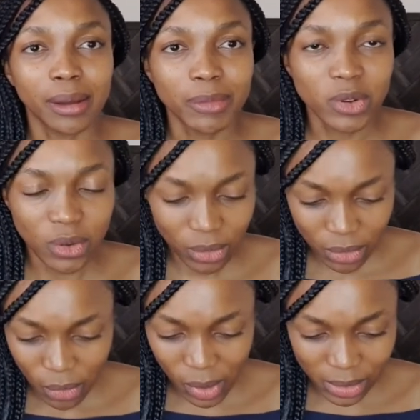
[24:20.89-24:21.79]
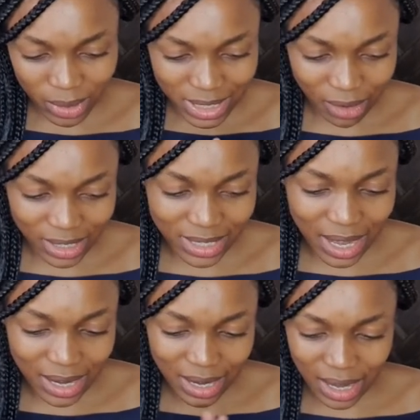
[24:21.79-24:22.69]
you know, what was
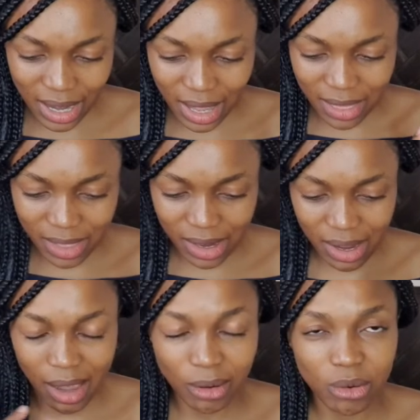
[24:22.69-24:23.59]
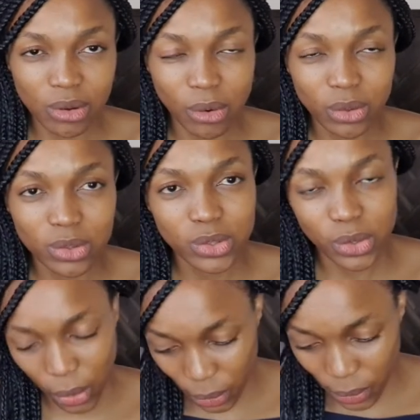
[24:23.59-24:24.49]
outstanding. And then I could
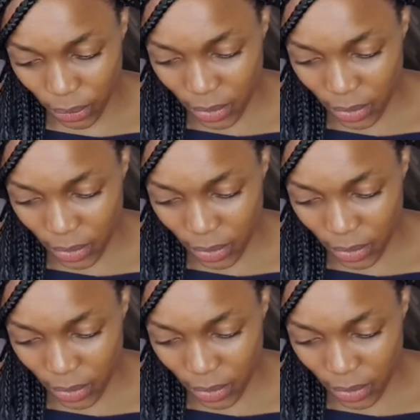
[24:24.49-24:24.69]
also